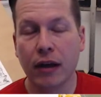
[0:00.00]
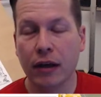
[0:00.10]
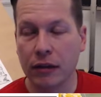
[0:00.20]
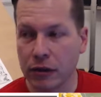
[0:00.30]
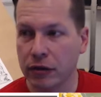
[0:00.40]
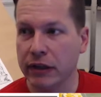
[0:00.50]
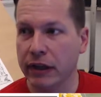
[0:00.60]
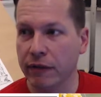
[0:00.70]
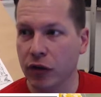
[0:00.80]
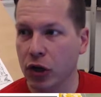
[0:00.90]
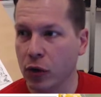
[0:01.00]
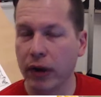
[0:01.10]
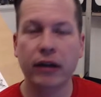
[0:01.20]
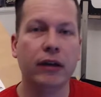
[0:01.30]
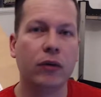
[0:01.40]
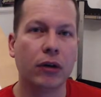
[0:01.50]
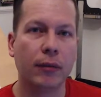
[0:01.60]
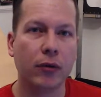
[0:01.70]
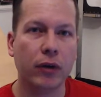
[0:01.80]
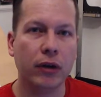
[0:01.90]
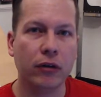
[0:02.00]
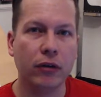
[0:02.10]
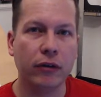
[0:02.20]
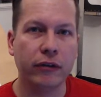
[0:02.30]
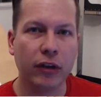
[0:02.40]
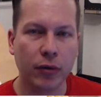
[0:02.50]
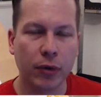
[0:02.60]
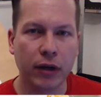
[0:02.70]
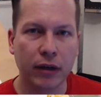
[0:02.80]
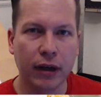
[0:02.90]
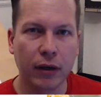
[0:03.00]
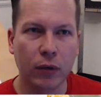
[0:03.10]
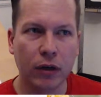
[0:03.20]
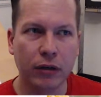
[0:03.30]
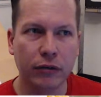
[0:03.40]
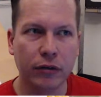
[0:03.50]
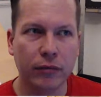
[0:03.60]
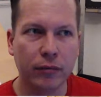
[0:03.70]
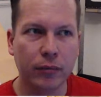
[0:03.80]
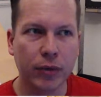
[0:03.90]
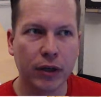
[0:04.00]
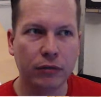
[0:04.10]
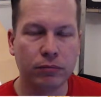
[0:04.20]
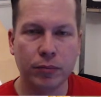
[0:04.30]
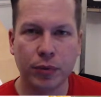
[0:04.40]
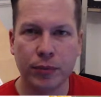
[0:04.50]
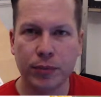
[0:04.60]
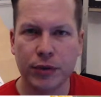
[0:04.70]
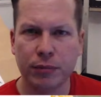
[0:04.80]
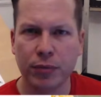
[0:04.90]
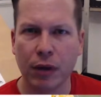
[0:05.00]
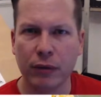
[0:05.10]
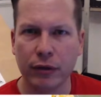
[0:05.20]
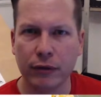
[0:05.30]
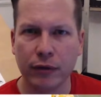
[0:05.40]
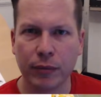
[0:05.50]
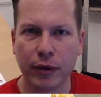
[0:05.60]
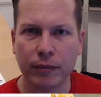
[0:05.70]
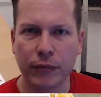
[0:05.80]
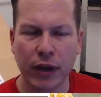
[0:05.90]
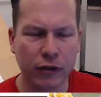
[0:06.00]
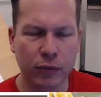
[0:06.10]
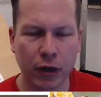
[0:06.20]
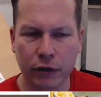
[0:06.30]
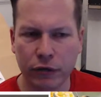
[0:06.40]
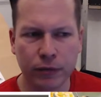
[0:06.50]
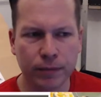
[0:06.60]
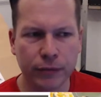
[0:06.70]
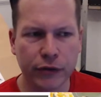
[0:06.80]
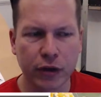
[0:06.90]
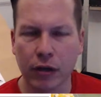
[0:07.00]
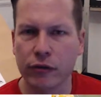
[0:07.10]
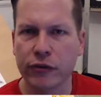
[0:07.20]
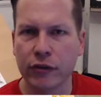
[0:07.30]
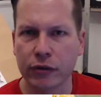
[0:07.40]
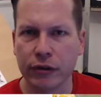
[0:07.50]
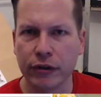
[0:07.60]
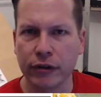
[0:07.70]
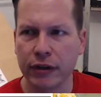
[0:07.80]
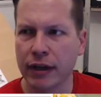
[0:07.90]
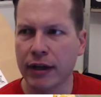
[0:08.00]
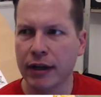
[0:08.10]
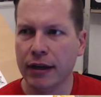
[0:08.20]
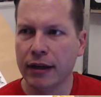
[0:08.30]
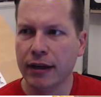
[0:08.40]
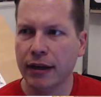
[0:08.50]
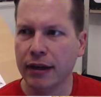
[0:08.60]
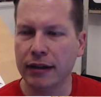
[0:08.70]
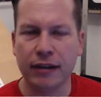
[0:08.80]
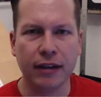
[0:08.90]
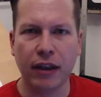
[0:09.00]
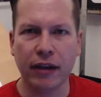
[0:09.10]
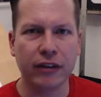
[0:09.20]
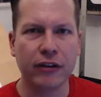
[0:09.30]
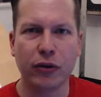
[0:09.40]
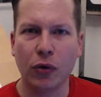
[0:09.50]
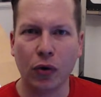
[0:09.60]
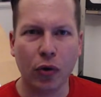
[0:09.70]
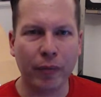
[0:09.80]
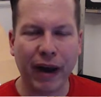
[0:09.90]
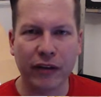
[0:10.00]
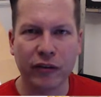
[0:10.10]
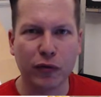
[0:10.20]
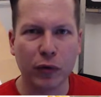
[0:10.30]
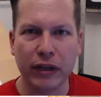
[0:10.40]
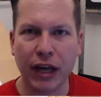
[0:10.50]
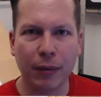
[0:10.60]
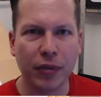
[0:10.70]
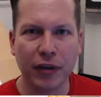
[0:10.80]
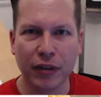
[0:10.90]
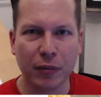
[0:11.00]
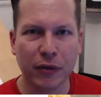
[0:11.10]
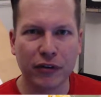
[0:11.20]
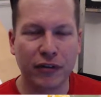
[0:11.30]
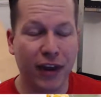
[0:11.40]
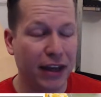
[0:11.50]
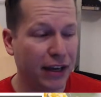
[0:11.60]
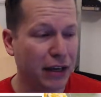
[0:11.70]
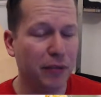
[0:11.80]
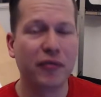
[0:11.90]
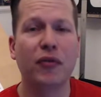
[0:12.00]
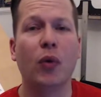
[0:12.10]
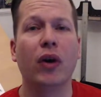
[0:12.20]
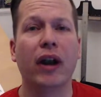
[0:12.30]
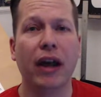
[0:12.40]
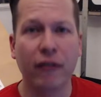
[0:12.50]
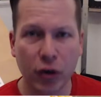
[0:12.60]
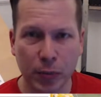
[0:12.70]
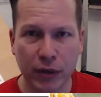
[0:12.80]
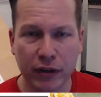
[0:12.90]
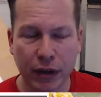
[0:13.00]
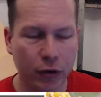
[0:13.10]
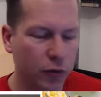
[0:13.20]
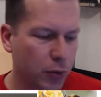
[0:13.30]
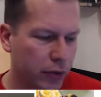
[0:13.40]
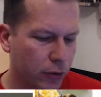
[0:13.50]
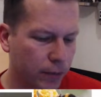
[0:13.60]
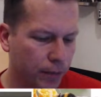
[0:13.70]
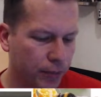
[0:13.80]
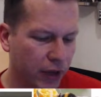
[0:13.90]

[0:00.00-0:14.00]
I literally have no idea what I'm going to do to celebrate day 100, but I should probably do something. I just watched Scott Strickland, and he did like this whole massive recap thing that must have taken him forever to put together. It was pretty cool.